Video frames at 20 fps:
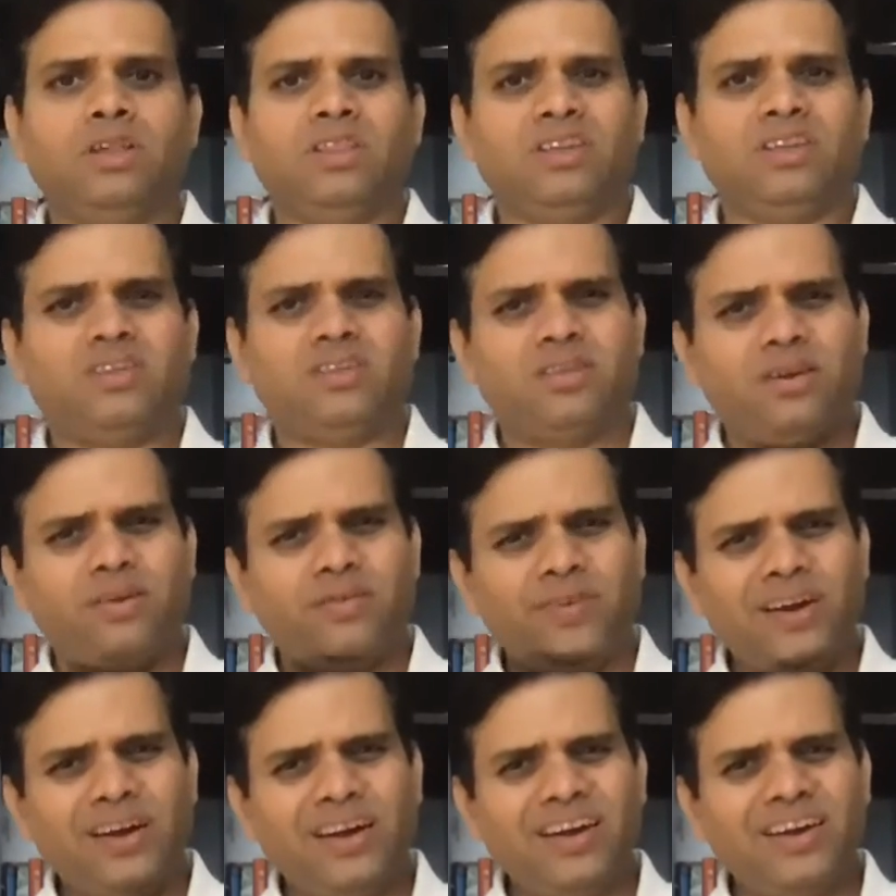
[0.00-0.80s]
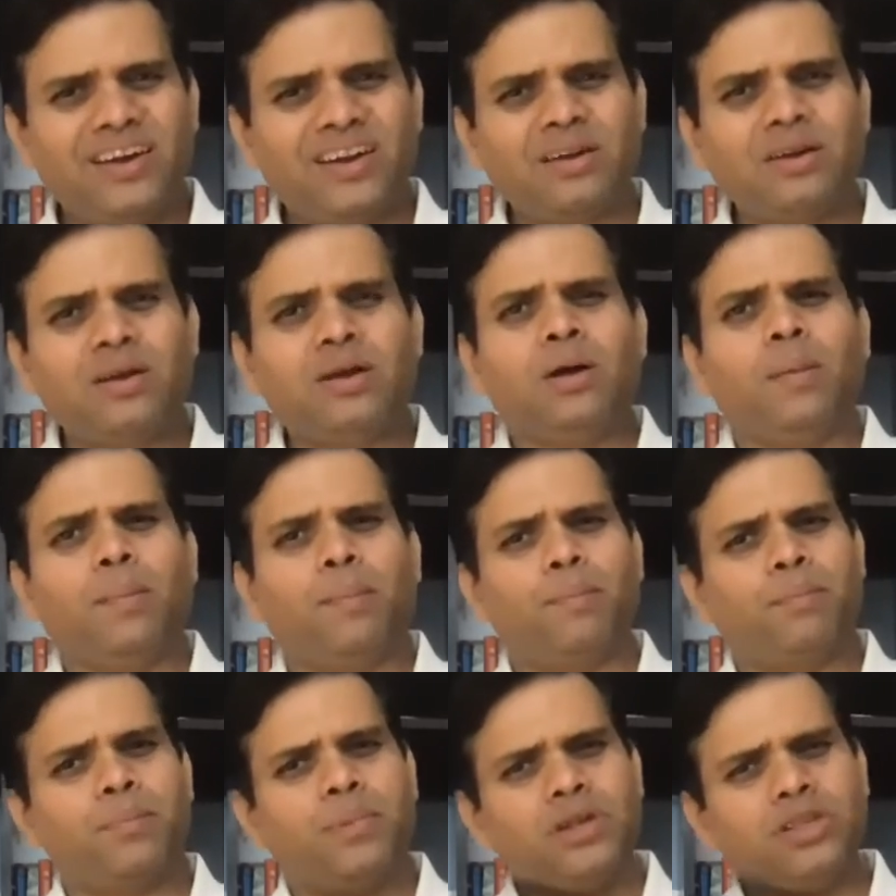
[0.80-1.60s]
The servant leader
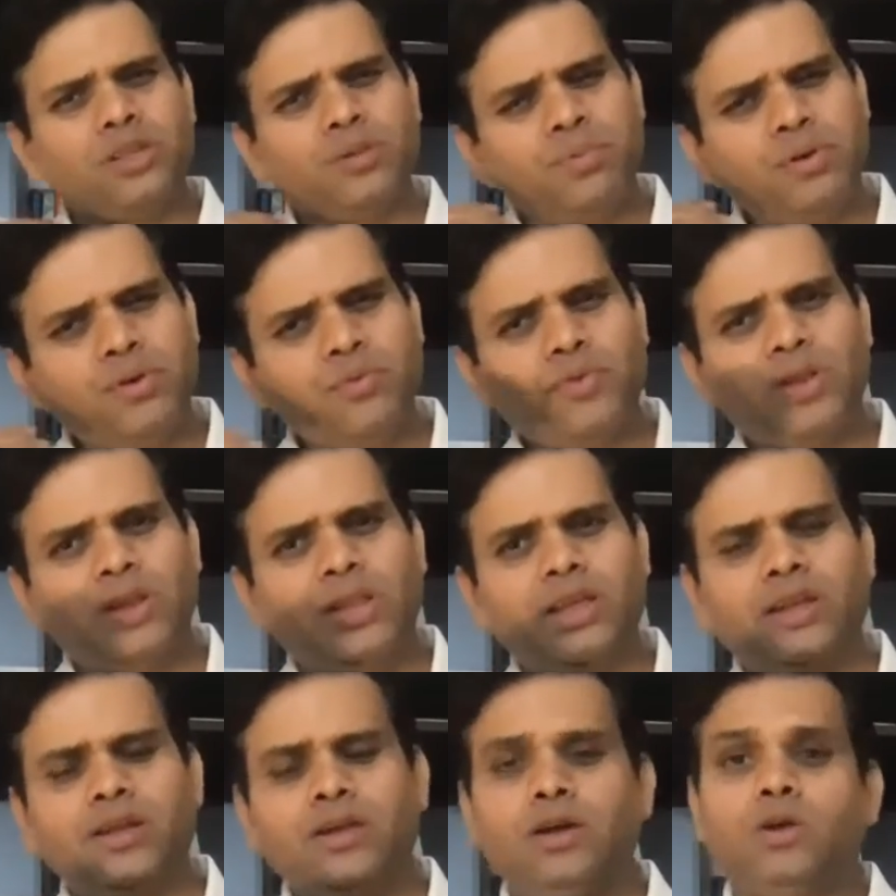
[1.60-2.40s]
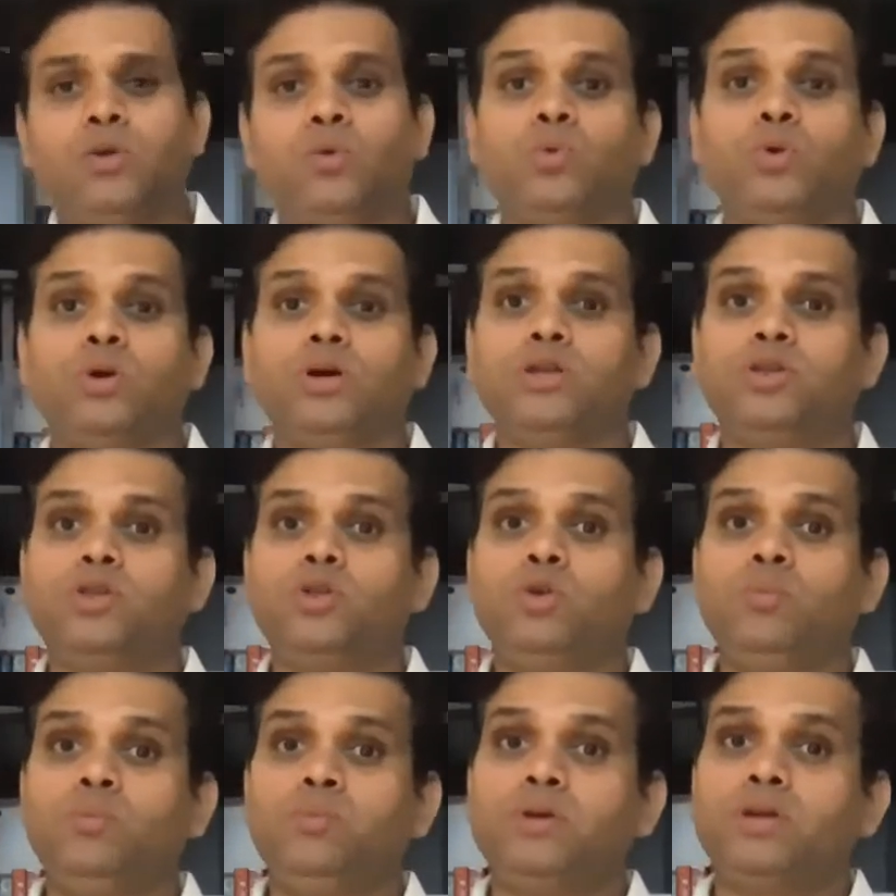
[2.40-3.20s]
must be willing to
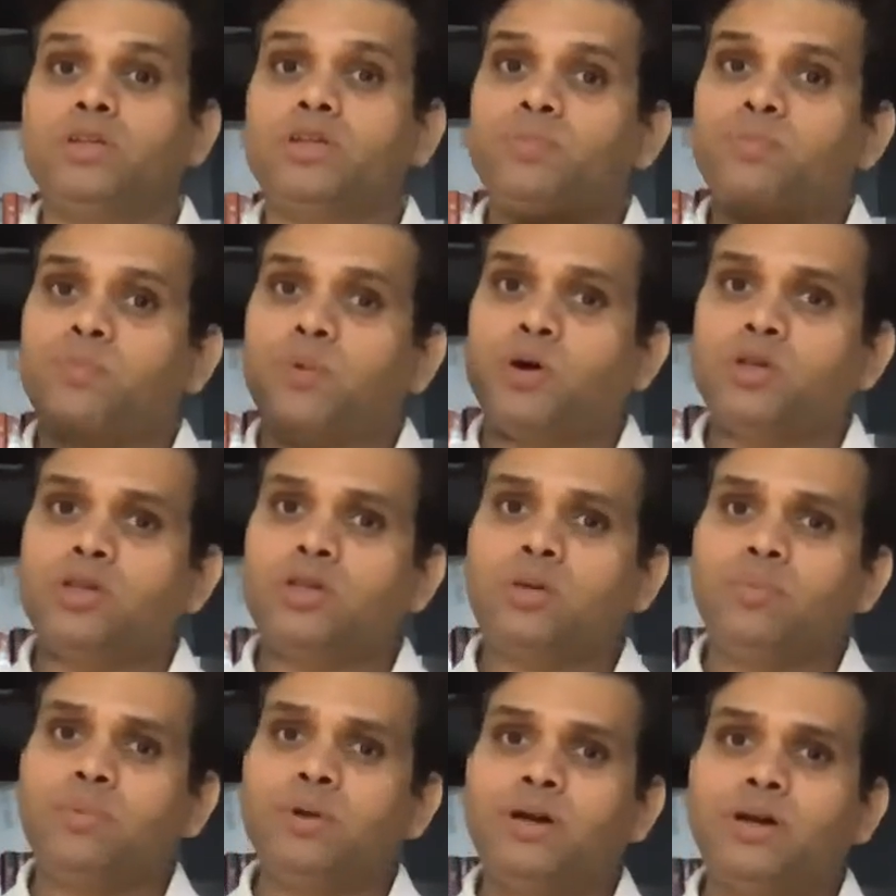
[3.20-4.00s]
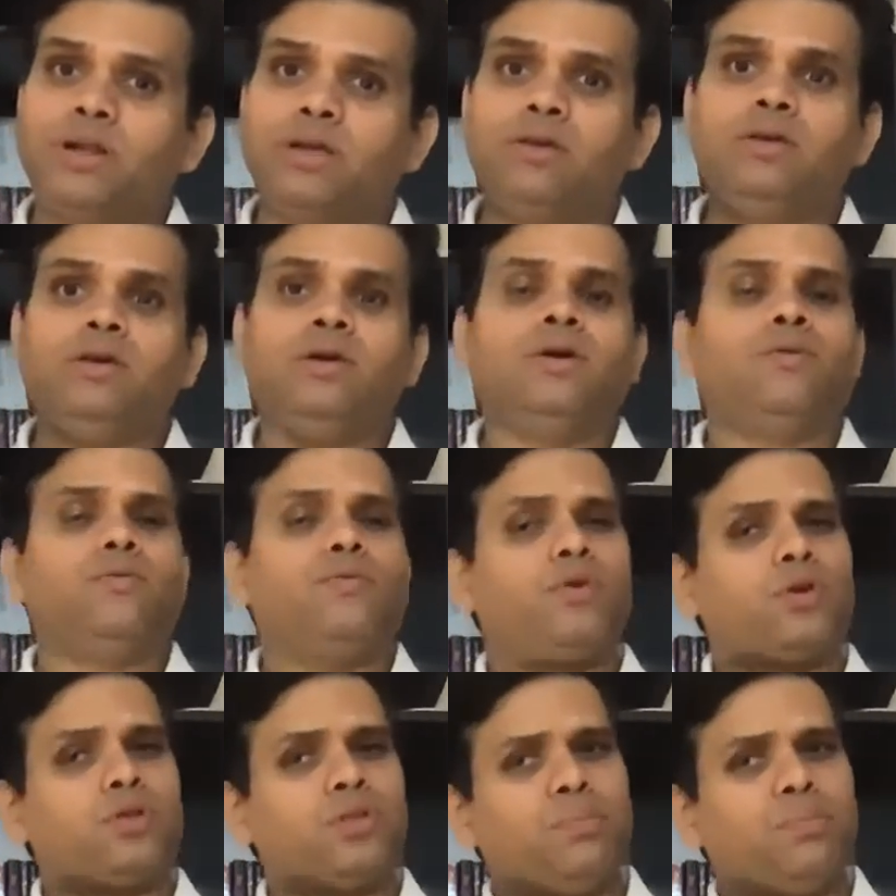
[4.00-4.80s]
assume responsibility
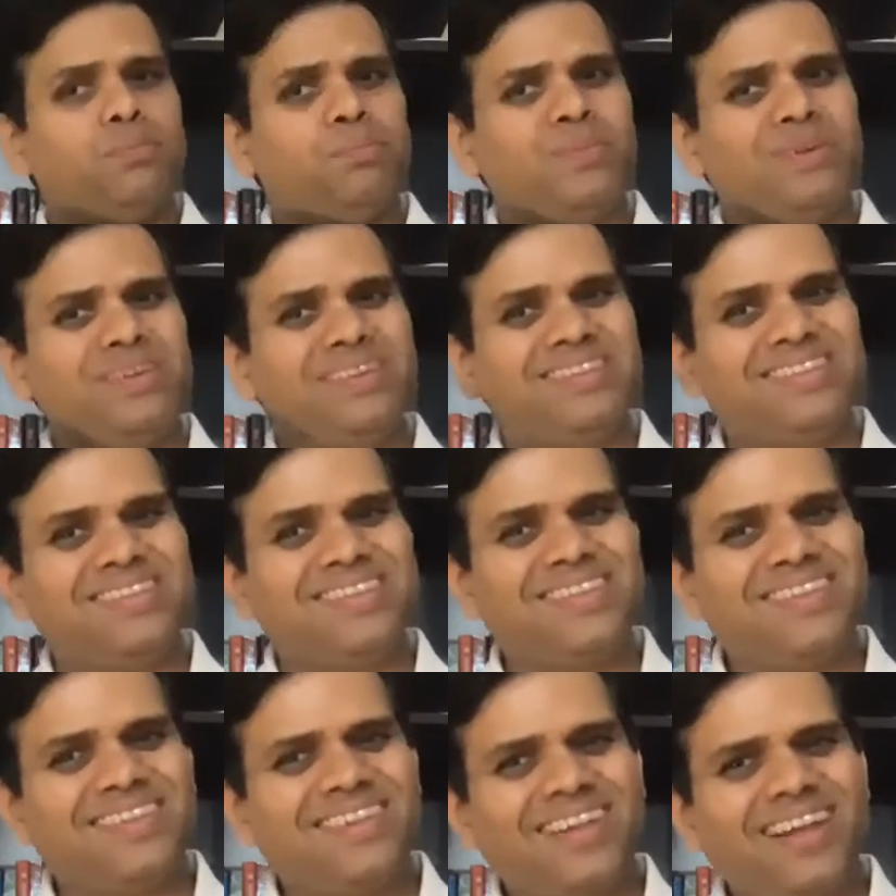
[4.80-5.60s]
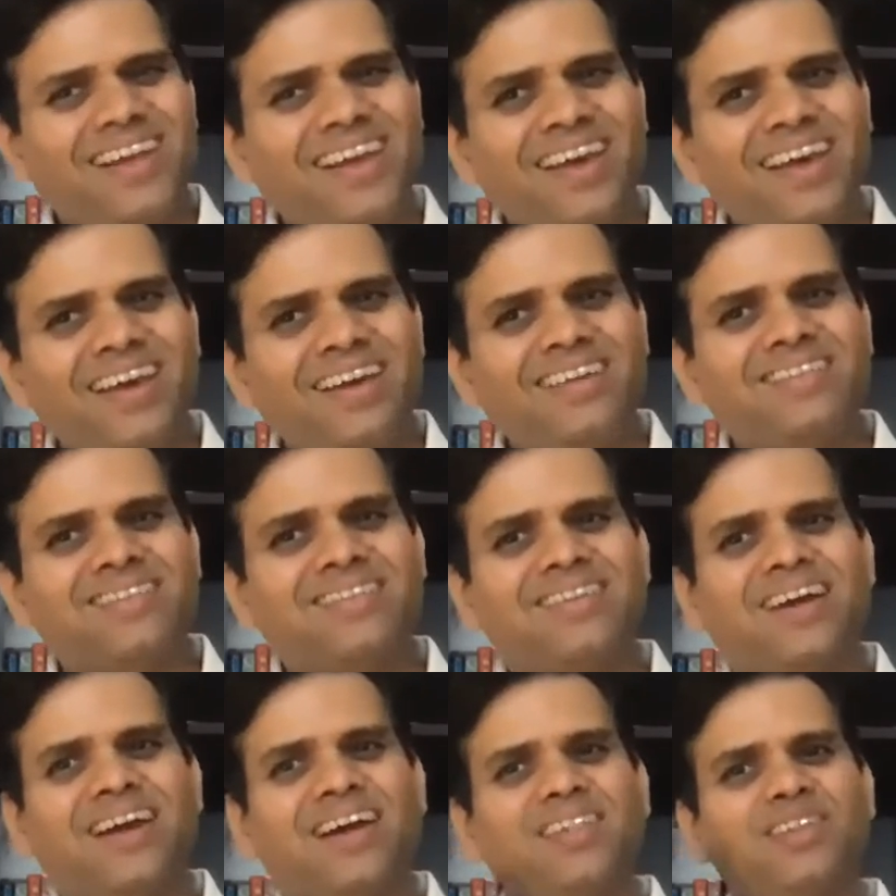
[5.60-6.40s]
for the mistakes
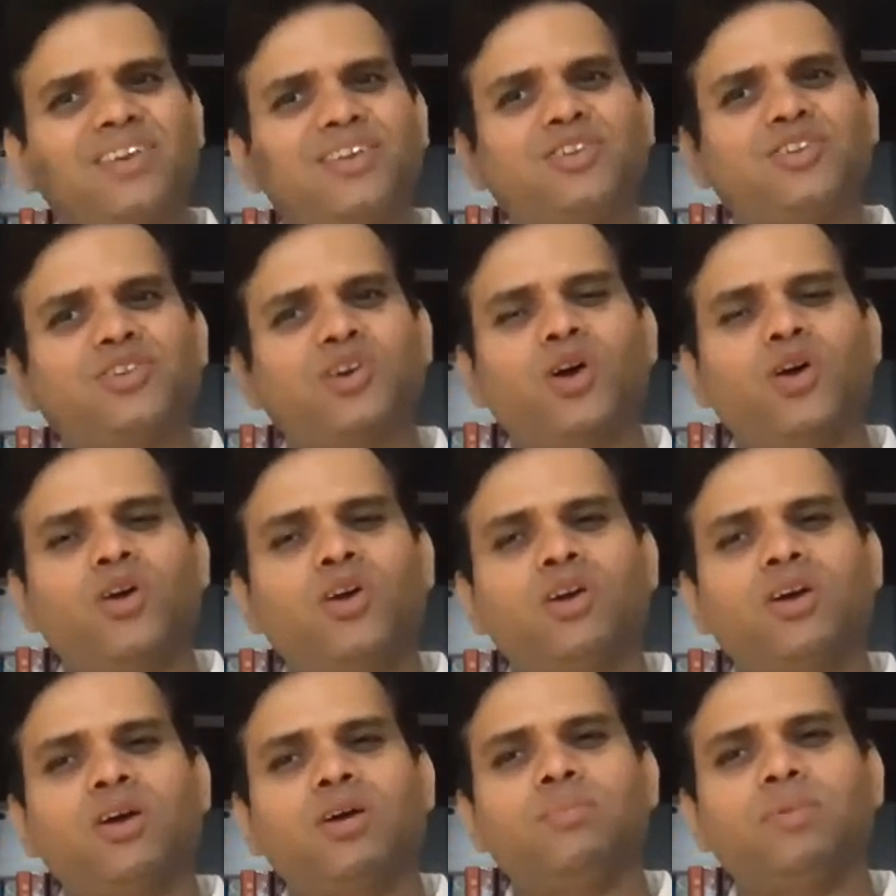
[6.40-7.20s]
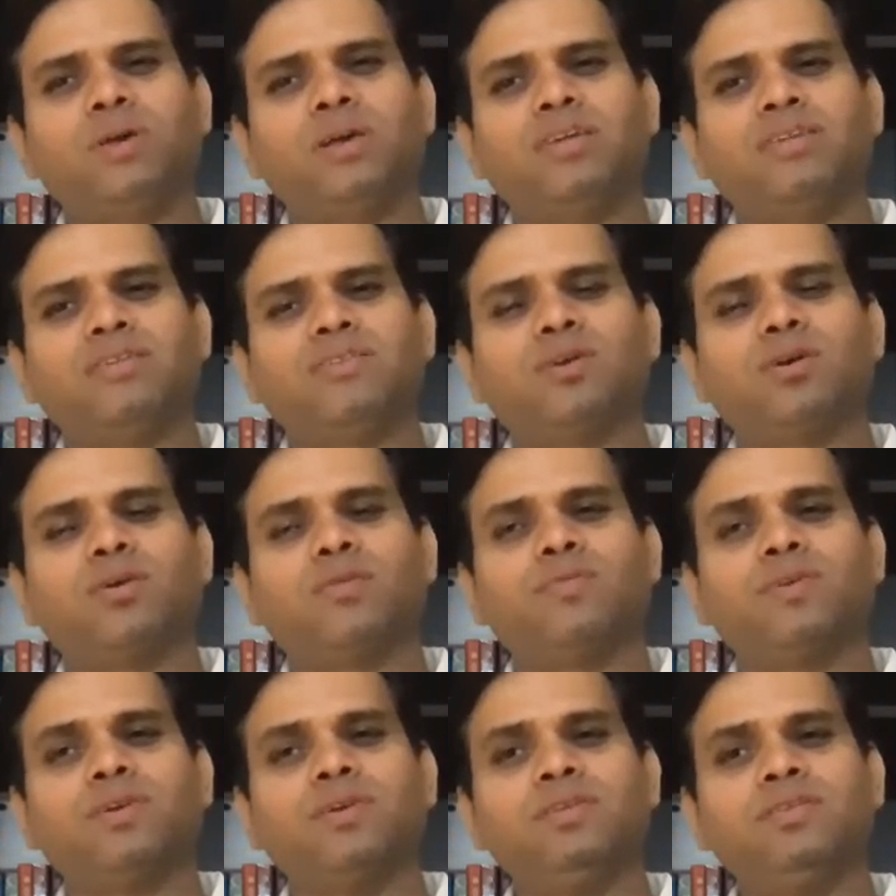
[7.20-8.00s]
and the shortcomings
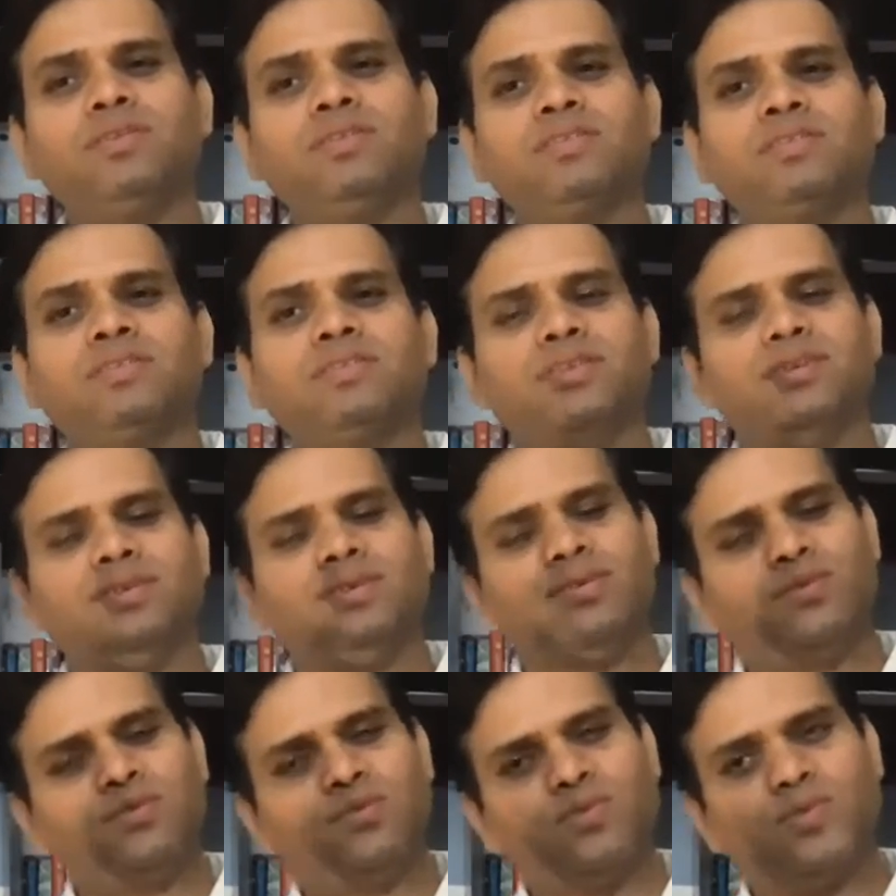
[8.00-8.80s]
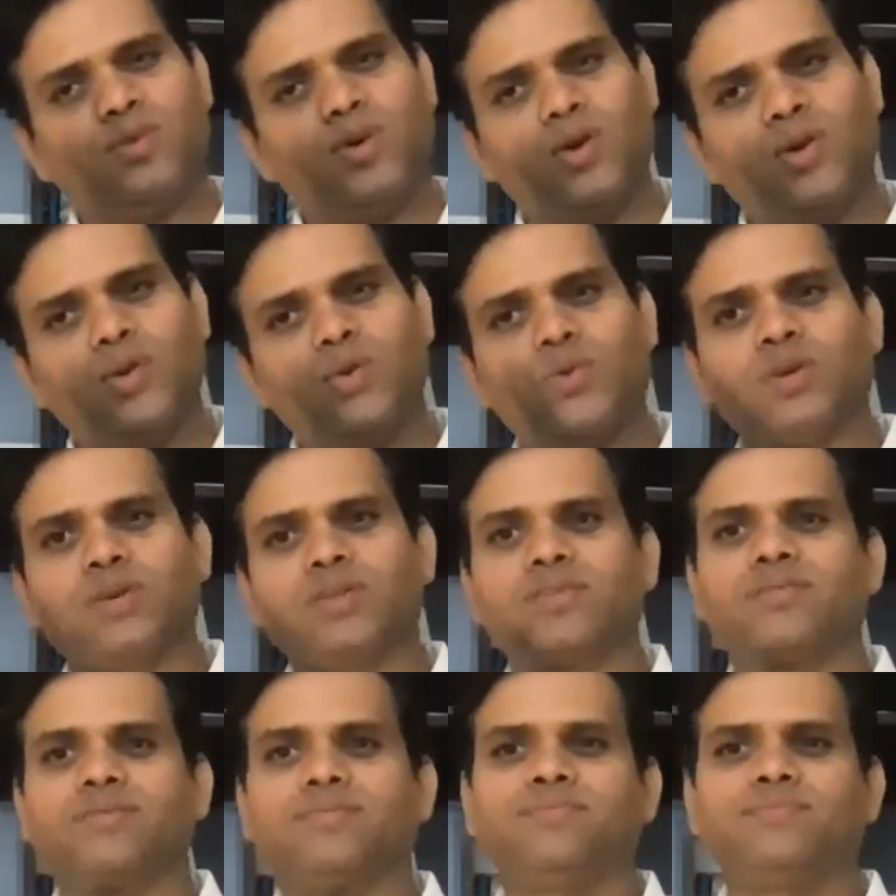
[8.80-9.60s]
of his
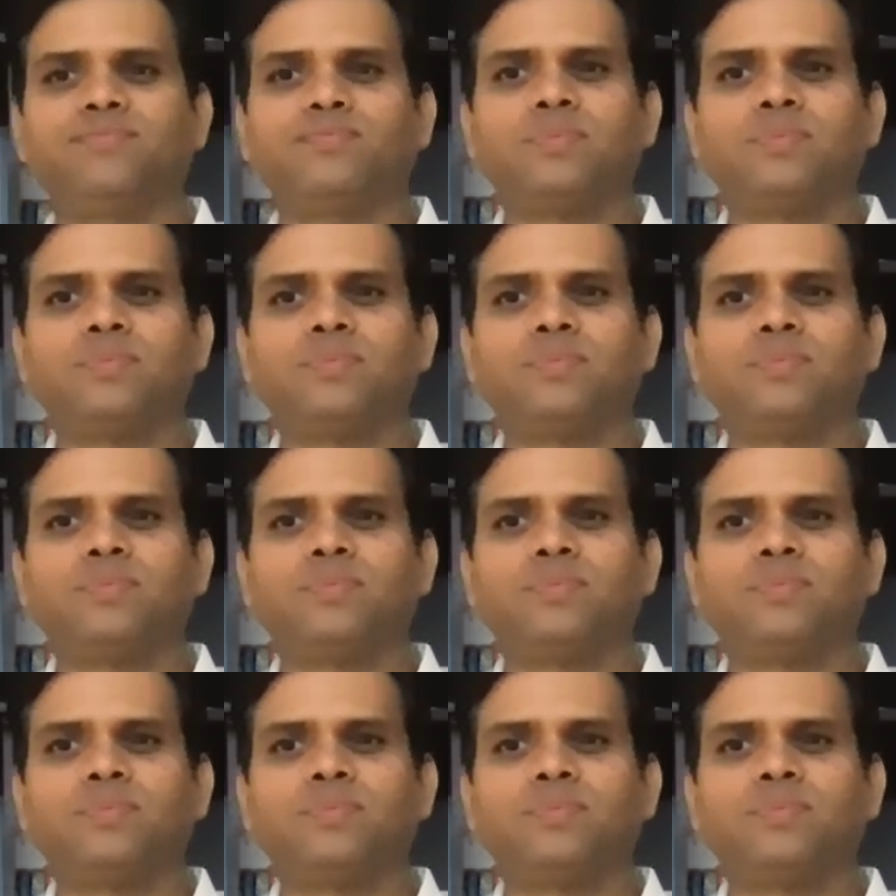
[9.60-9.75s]
followers.